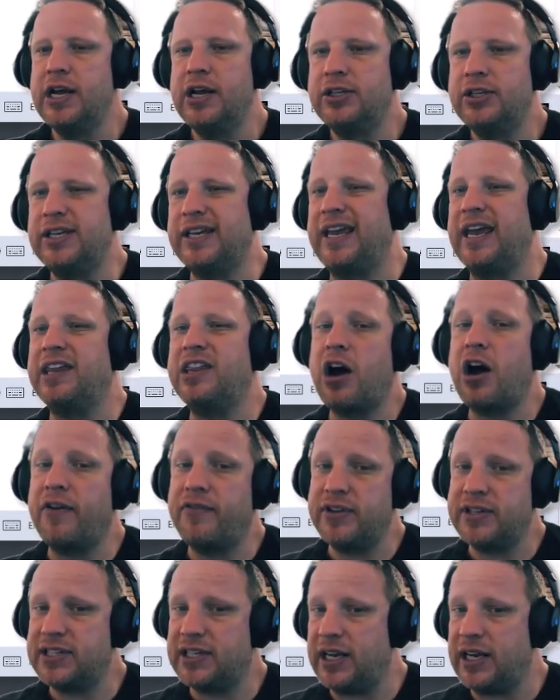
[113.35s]
together
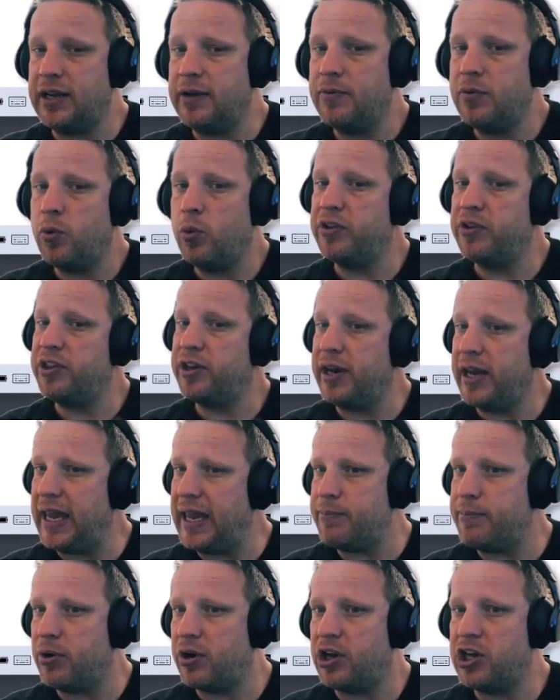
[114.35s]
obviously with an
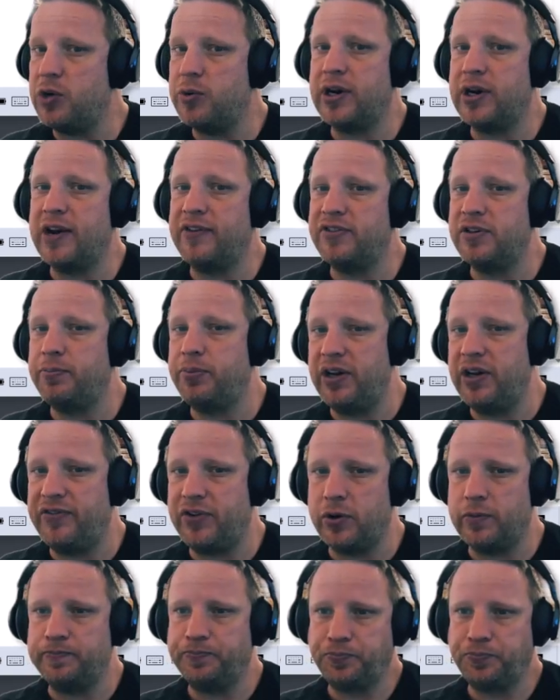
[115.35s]
ebook you would love to preview.